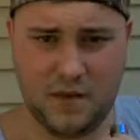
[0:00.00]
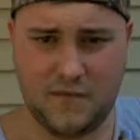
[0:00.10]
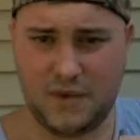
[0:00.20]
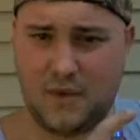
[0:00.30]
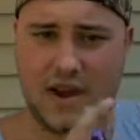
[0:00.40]

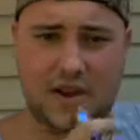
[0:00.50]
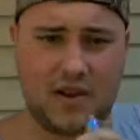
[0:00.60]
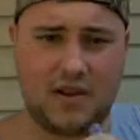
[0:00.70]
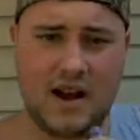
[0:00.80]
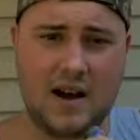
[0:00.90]
from King of the
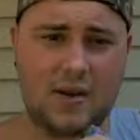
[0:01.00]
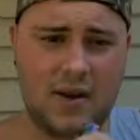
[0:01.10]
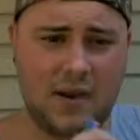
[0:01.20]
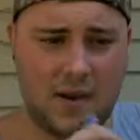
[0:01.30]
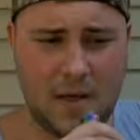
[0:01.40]
Cloud.
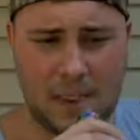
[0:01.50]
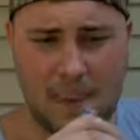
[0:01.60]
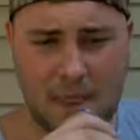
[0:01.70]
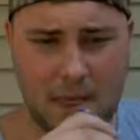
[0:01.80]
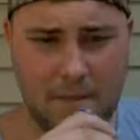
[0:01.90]

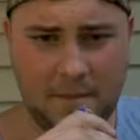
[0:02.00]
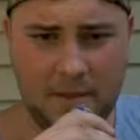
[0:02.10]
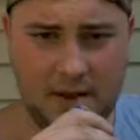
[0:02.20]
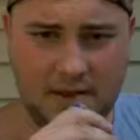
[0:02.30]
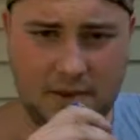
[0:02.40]

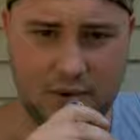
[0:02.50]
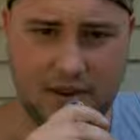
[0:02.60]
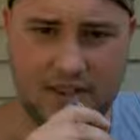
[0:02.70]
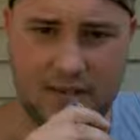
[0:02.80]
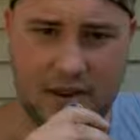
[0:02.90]
So with
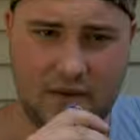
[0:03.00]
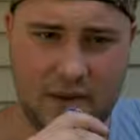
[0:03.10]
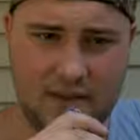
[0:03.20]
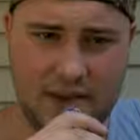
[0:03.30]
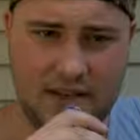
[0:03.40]
this flavor,
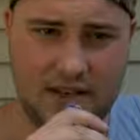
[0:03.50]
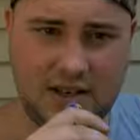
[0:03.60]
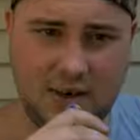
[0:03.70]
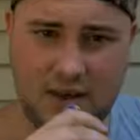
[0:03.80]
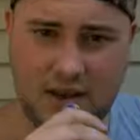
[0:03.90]
I'm tasting
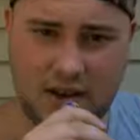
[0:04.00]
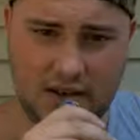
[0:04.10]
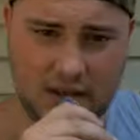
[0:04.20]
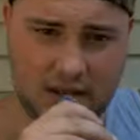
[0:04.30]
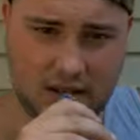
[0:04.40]
two
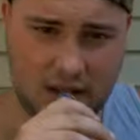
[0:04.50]
things.